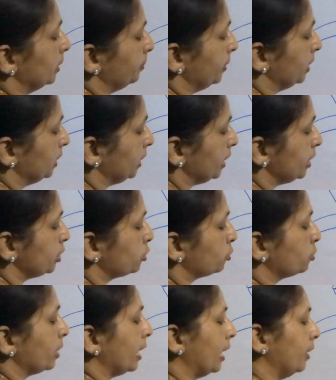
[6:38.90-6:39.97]
but these
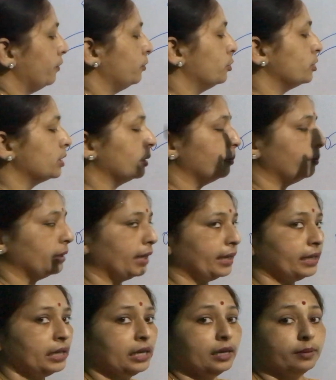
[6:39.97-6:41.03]
two have to
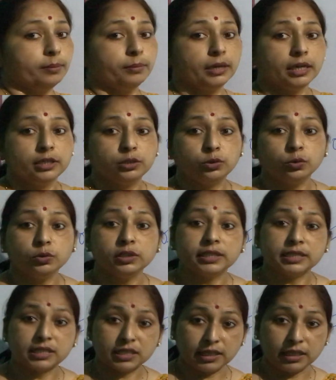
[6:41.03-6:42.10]
supply blood to
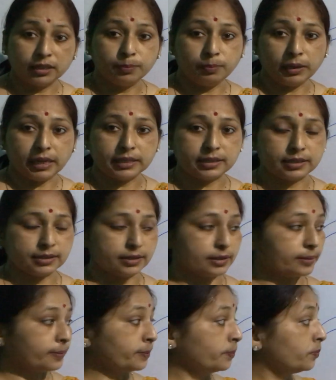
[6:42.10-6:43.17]
distant
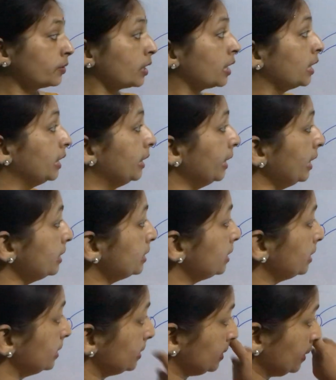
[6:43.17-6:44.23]
places. Next
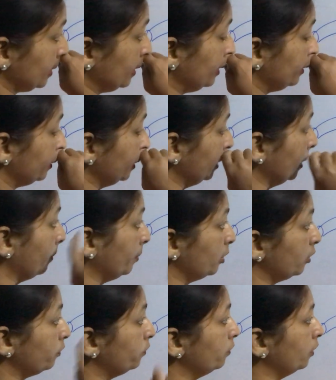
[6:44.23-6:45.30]
is the number
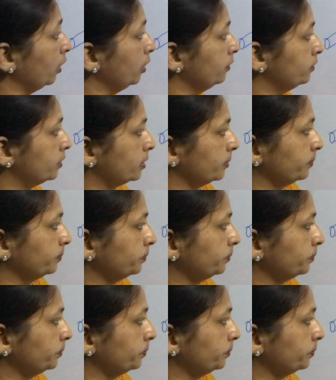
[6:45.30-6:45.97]
of valves.